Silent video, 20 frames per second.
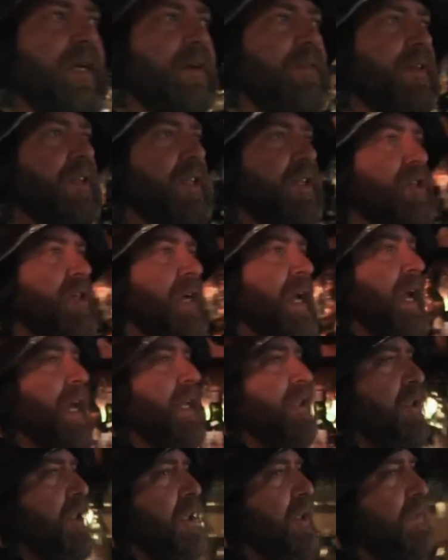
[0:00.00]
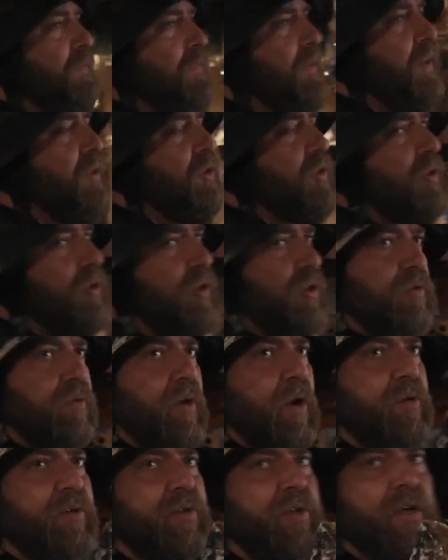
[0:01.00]
Given the chance, this fish could have
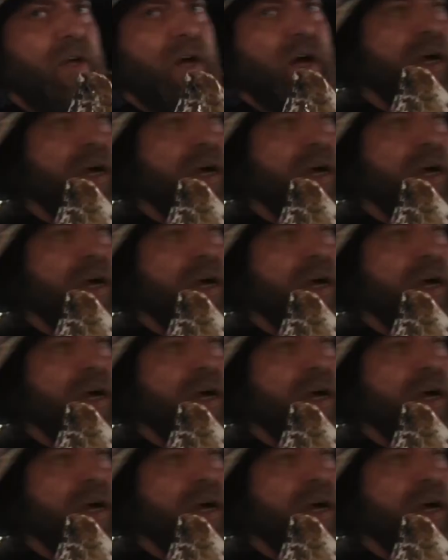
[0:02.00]
grown to the